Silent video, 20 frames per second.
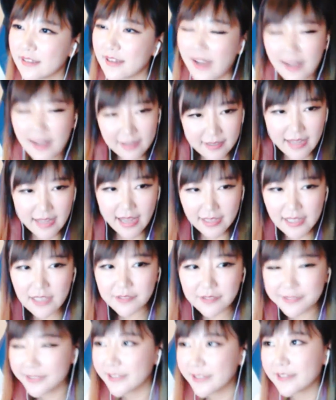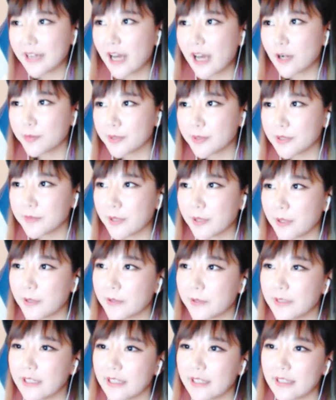can feel how people
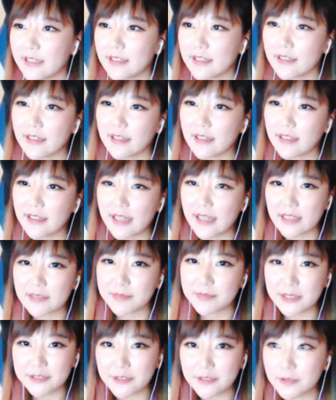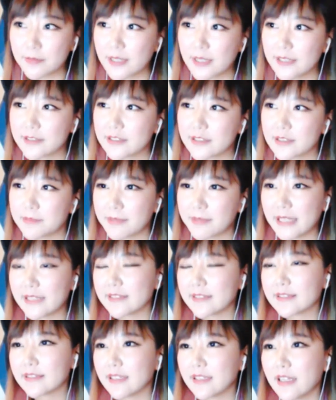like me so much, but
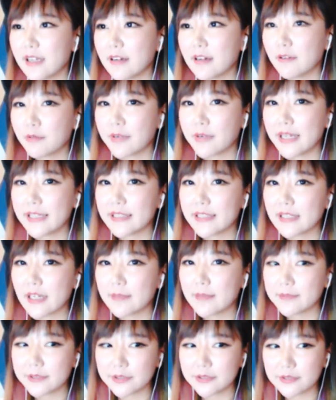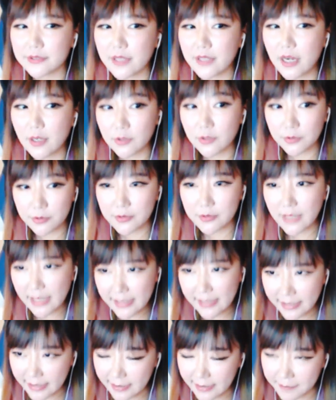when it comes to how good I
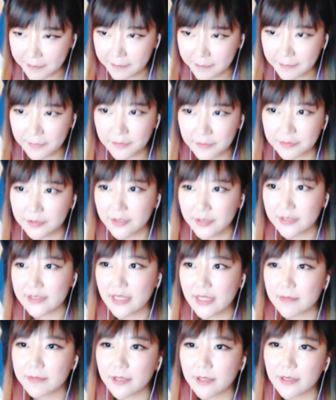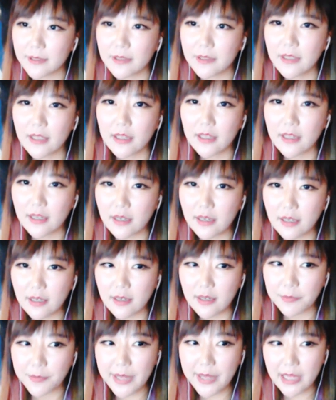am, for example, when
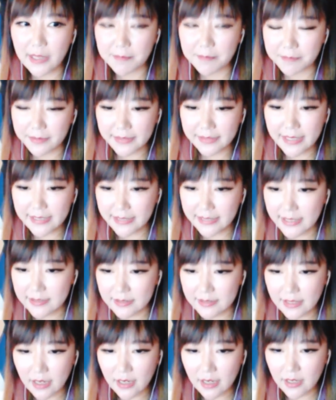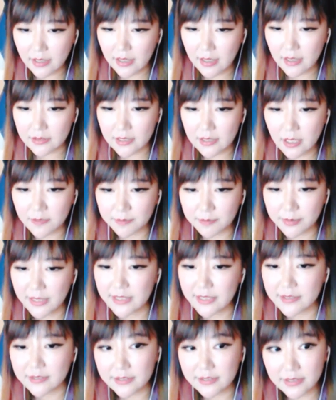I play against a lot of players
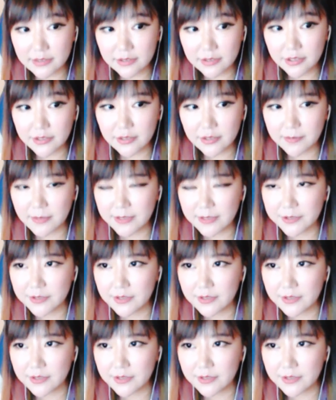in tournament,